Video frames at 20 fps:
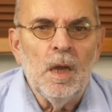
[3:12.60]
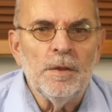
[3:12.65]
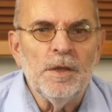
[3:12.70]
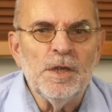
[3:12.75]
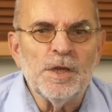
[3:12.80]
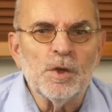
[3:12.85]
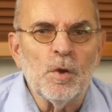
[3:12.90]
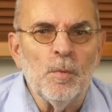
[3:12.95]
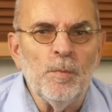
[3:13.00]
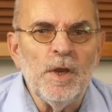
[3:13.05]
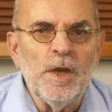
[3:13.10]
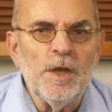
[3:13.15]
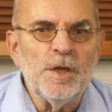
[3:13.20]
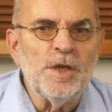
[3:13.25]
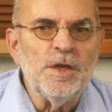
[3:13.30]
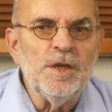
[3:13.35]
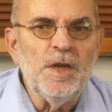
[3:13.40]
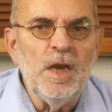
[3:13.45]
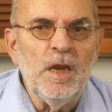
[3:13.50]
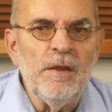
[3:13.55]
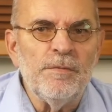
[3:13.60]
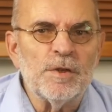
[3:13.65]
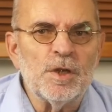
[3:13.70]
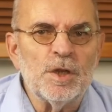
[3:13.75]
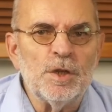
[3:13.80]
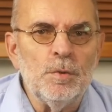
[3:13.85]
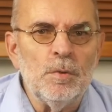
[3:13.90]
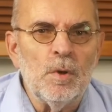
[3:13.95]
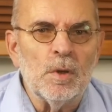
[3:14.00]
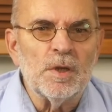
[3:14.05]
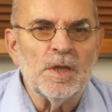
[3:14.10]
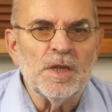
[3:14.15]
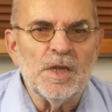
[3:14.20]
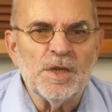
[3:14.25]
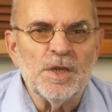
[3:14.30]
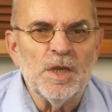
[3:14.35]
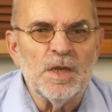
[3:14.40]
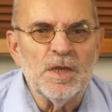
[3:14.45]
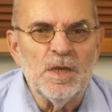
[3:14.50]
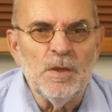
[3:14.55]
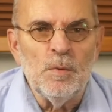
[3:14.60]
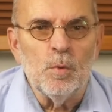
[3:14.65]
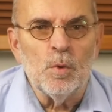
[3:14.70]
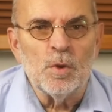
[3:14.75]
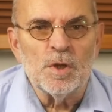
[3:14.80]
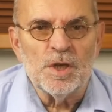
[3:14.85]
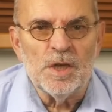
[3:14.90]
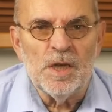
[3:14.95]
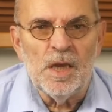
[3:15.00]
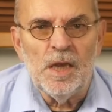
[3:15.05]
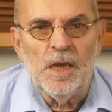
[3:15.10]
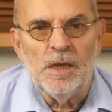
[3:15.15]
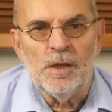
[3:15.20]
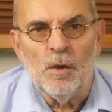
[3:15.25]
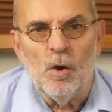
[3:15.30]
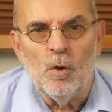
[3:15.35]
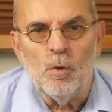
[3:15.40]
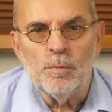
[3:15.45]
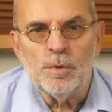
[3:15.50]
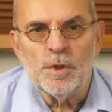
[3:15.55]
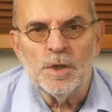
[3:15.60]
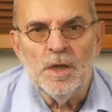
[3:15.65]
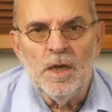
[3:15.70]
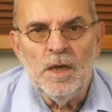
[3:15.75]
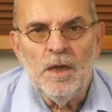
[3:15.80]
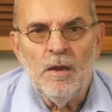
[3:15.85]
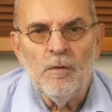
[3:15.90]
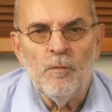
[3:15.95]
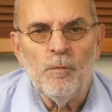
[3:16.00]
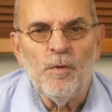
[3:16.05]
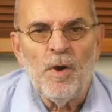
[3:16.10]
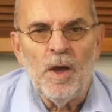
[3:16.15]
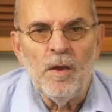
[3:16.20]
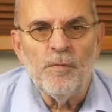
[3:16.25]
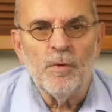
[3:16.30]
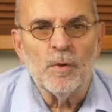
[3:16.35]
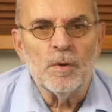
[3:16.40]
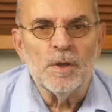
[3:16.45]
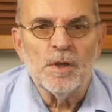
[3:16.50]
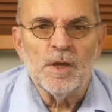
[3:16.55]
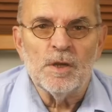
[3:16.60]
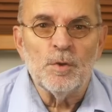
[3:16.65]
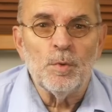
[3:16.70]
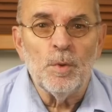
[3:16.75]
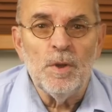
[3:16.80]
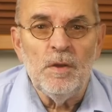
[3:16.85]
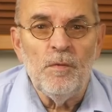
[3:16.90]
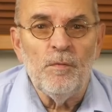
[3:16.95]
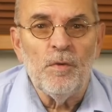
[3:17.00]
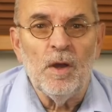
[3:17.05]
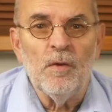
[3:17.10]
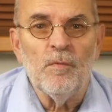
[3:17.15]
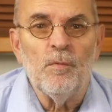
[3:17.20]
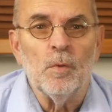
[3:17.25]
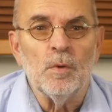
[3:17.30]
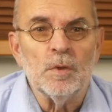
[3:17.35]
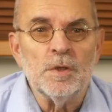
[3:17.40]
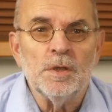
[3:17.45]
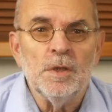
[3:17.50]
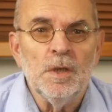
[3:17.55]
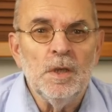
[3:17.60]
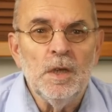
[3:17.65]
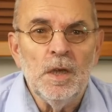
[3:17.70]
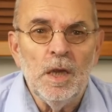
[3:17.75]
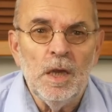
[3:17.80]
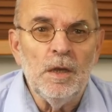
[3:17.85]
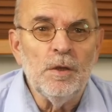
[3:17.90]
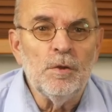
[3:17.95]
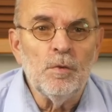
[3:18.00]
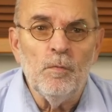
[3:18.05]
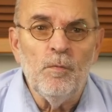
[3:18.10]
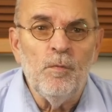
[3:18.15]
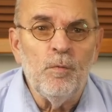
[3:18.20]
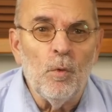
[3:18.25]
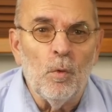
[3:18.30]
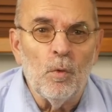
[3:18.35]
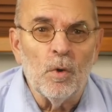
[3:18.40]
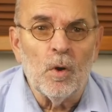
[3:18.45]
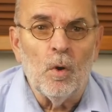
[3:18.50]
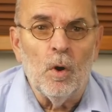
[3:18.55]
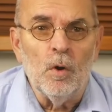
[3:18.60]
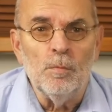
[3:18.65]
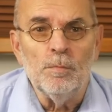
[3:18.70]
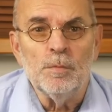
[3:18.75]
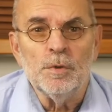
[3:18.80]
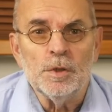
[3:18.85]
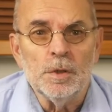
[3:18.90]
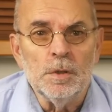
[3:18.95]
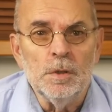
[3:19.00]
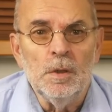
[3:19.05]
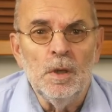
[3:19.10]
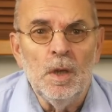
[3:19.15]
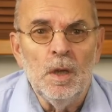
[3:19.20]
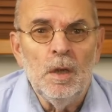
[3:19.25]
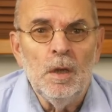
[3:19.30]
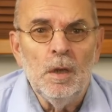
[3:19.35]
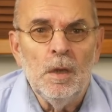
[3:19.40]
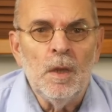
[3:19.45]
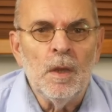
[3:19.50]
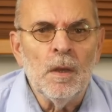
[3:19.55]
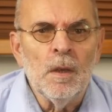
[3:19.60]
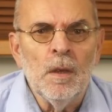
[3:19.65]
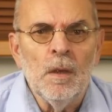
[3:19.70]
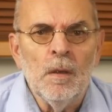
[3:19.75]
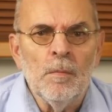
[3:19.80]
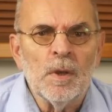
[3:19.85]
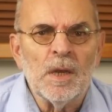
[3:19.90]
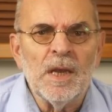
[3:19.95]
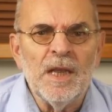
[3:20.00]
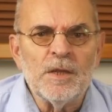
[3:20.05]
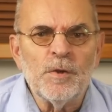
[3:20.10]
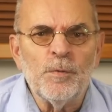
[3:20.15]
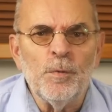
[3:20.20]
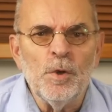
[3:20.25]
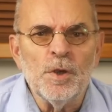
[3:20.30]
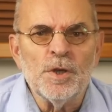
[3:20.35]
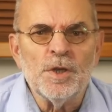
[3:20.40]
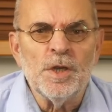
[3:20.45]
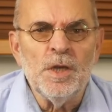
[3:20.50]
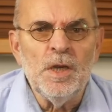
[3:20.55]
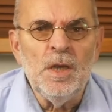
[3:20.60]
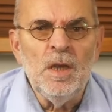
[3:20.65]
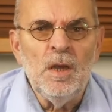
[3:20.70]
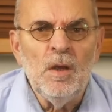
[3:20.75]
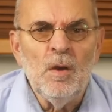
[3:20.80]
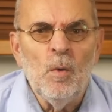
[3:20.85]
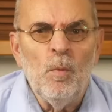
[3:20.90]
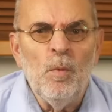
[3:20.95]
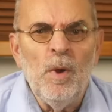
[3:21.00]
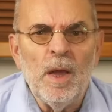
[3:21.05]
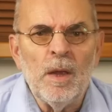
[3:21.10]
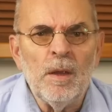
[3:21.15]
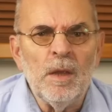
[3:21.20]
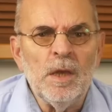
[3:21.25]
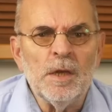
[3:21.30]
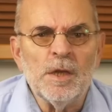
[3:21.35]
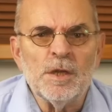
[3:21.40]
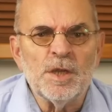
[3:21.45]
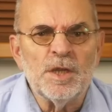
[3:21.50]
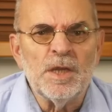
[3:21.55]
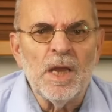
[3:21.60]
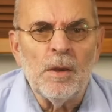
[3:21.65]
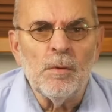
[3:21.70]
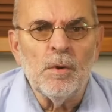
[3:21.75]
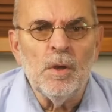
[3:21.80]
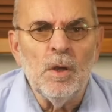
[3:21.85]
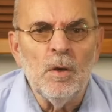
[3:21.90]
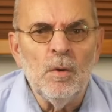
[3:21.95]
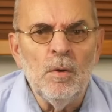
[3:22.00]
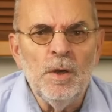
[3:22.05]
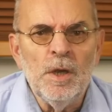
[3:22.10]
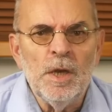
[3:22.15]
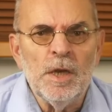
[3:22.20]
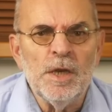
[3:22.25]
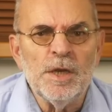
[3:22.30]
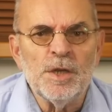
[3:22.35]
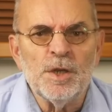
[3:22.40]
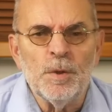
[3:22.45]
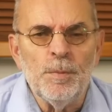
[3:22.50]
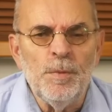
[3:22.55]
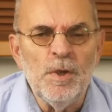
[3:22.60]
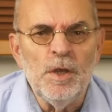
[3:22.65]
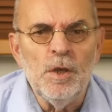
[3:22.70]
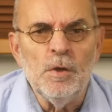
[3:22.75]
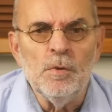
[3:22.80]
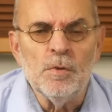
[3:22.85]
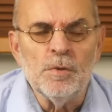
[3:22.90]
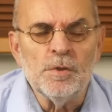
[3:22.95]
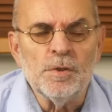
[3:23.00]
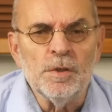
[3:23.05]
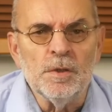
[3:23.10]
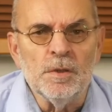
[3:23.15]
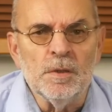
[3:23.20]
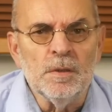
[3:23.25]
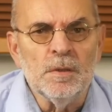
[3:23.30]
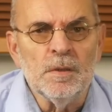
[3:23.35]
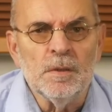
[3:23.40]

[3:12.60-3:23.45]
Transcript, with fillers: This combination delivers 260 watts in 8 ohms and 525 watts into 4 ohms. But let's first see where in a stereo it is to be used.